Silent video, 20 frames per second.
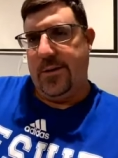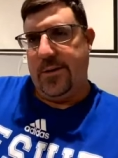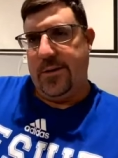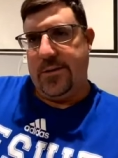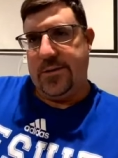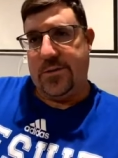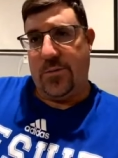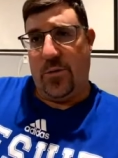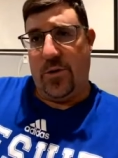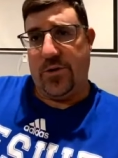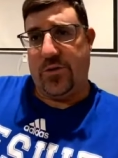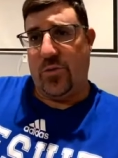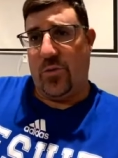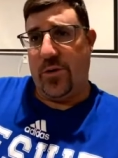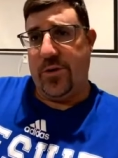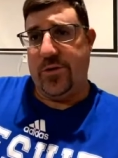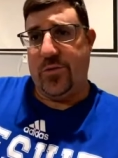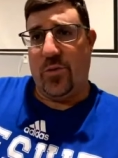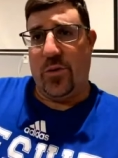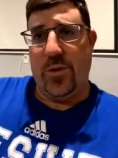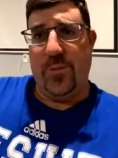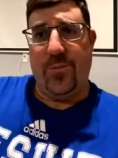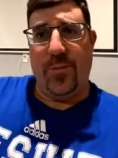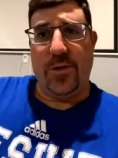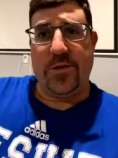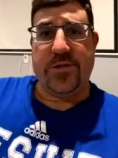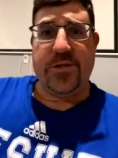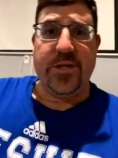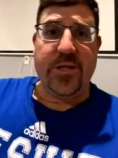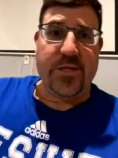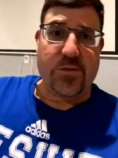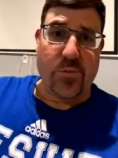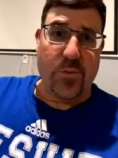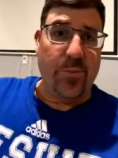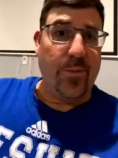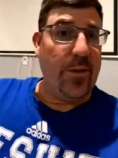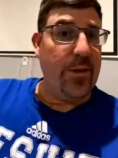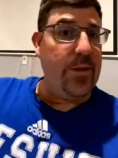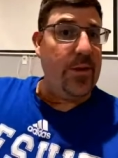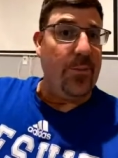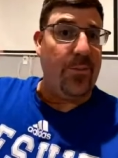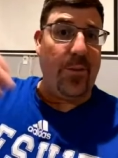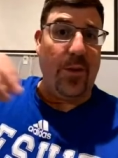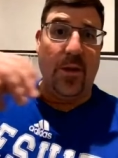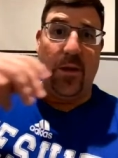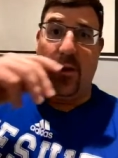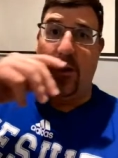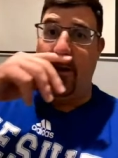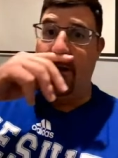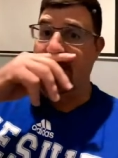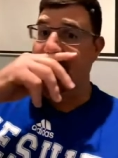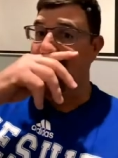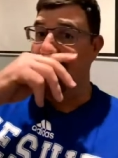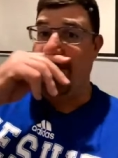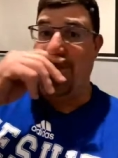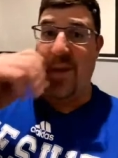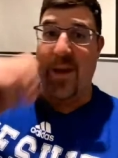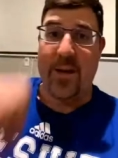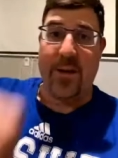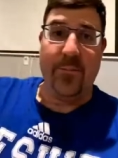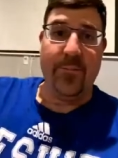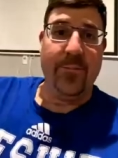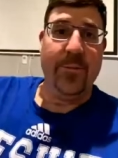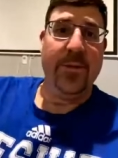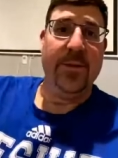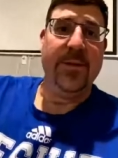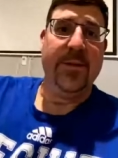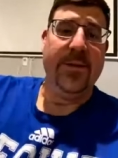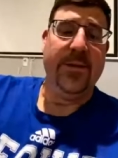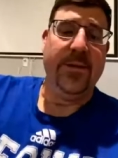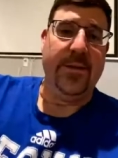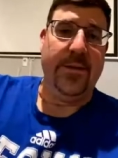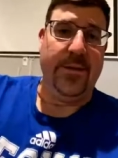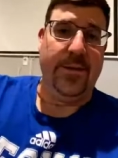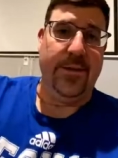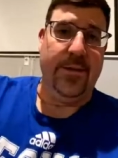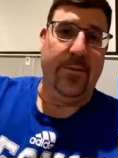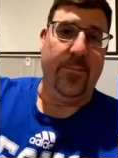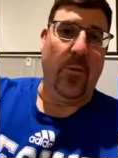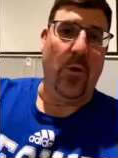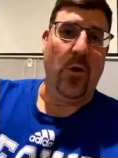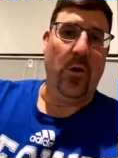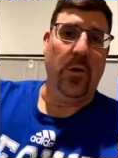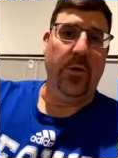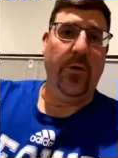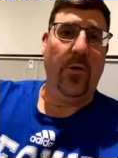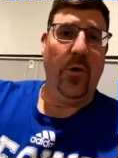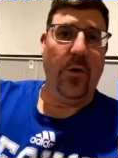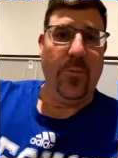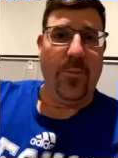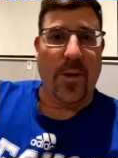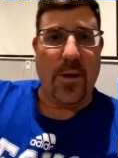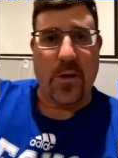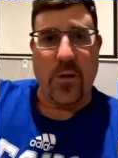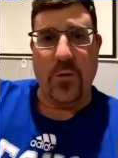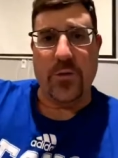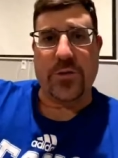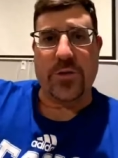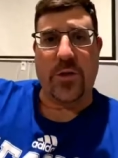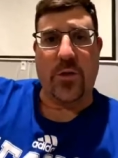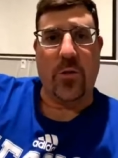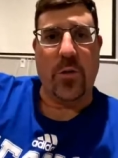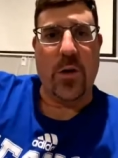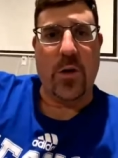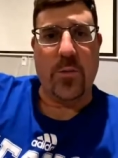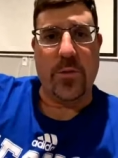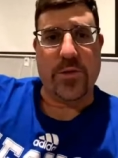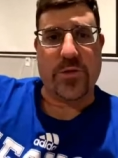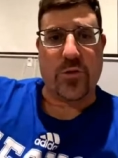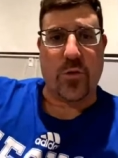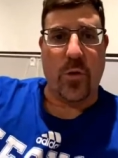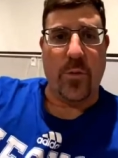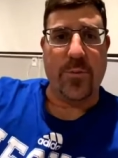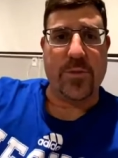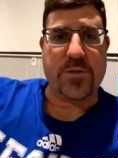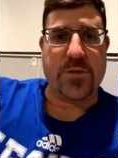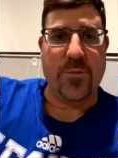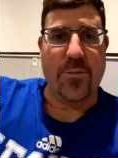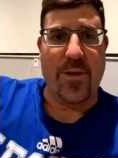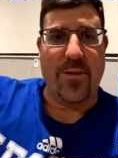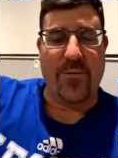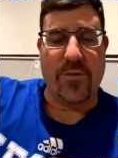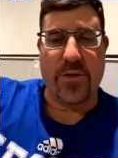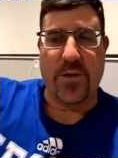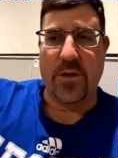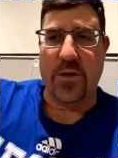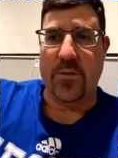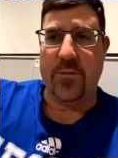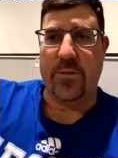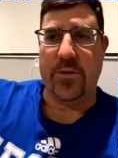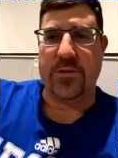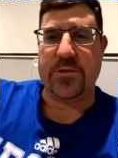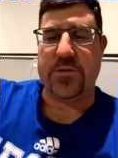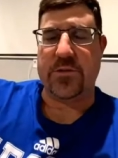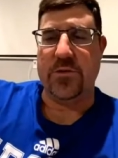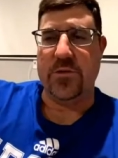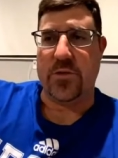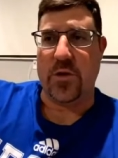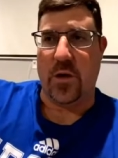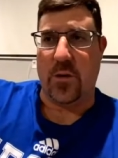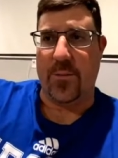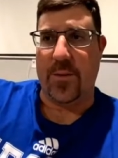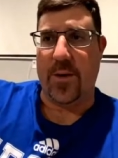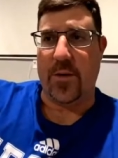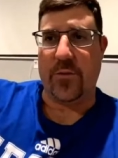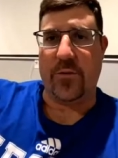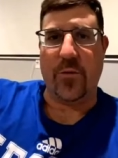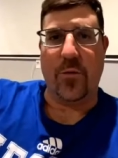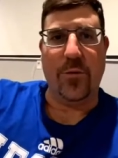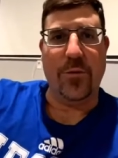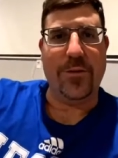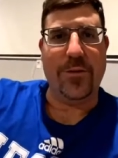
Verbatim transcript: somewhere 20, 20 plus years. We played in the playoffs. We met them. Uh, early on in my coaching career, we scrimmaged them every year, but you talk about a totally